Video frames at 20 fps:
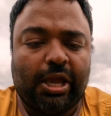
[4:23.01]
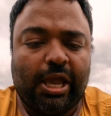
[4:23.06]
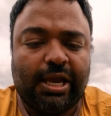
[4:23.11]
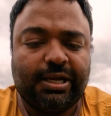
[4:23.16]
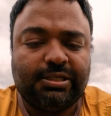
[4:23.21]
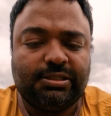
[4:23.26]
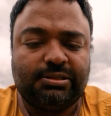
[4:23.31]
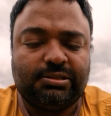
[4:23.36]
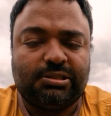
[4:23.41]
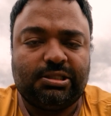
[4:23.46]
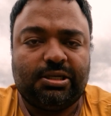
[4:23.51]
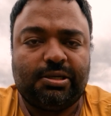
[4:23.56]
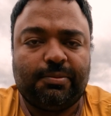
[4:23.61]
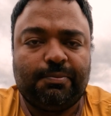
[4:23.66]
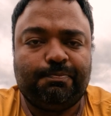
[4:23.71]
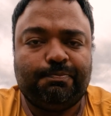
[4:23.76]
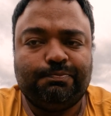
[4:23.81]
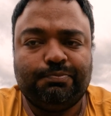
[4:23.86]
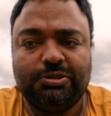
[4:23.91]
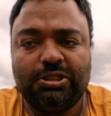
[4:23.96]
and it
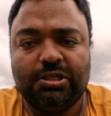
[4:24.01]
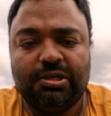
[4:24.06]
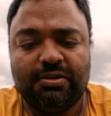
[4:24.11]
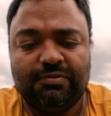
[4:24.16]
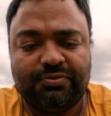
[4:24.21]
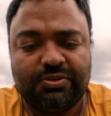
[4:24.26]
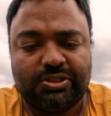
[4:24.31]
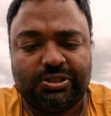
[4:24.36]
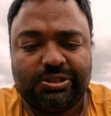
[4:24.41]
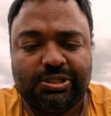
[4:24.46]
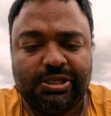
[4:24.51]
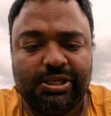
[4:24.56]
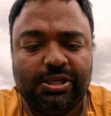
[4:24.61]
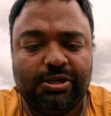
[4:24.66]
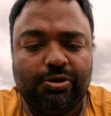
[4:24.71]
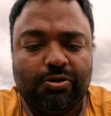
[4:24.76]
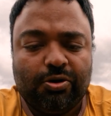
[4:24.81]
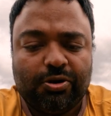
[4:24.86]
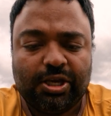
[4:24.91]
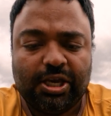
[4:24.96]
delivers the
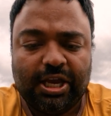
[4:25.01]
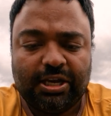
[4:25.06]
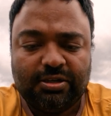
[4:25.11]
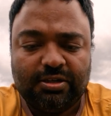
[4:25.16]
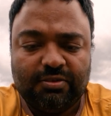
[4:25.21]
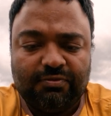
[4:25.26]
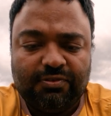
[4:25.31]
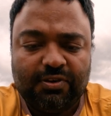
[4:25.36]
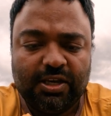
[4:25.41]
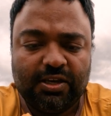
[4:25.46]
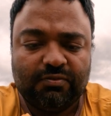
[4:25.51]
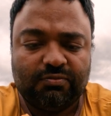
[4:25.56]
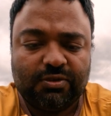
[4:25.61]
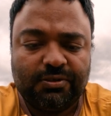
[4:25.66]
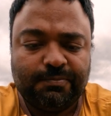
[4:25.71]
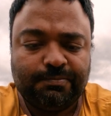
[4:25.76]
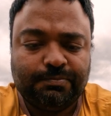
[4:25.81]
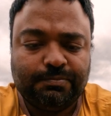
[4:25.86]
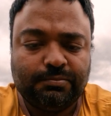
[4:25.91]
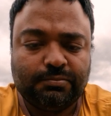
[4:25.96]
coriander
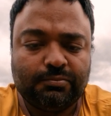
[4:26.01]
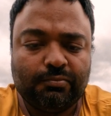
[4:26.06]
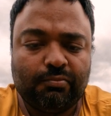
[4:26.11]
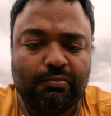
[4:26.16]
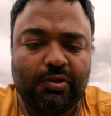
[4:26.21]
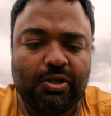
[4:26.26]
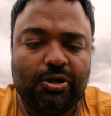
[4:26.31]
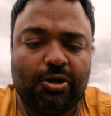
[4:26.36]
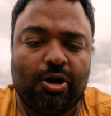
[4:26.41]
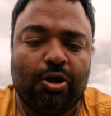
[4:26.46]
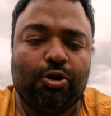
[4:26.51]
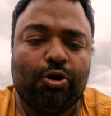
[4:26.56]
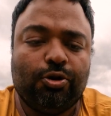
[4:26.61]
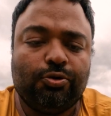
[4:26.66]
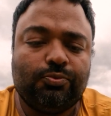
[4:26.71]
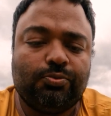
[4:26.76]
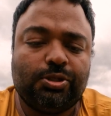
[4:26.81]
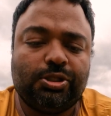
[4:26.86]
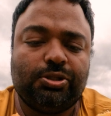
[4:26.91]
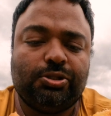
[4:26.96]
flavor
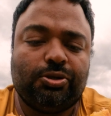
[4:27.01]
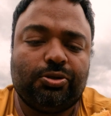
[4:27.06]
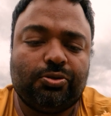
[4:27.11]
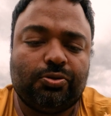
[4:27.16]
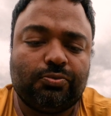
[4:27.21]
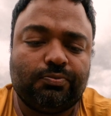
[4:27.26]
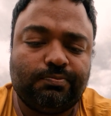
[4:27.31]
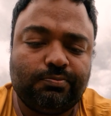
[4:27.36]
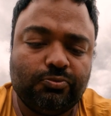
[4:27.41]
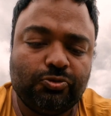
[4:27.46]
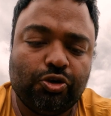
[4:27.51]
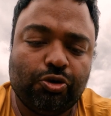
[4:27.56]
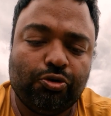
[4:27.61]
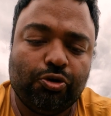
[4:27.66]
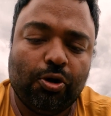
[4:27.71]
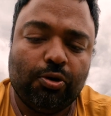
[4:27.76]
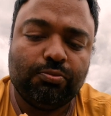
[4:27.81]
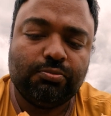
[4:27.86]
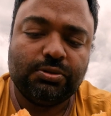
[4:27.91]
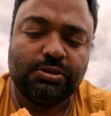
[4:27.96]
along with your
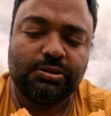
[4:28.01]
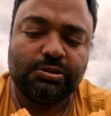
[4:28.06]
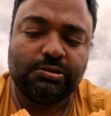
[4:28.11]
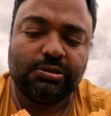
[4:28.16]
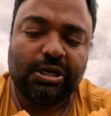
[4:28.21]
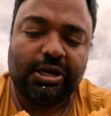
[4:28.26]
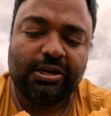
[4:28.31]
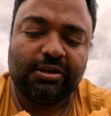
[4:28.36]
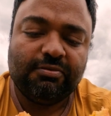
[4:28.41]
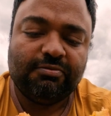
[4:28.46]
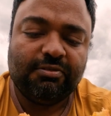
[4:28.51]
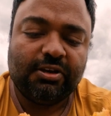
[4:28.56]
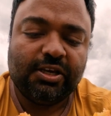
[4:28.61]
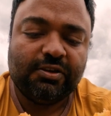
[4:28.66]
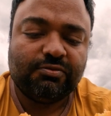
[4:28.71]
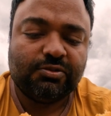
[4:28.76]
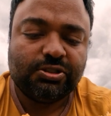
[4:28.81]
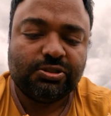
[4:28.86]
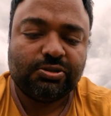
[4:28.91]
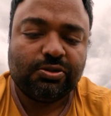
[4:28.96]
normal curry
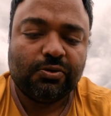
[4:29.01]
flavor.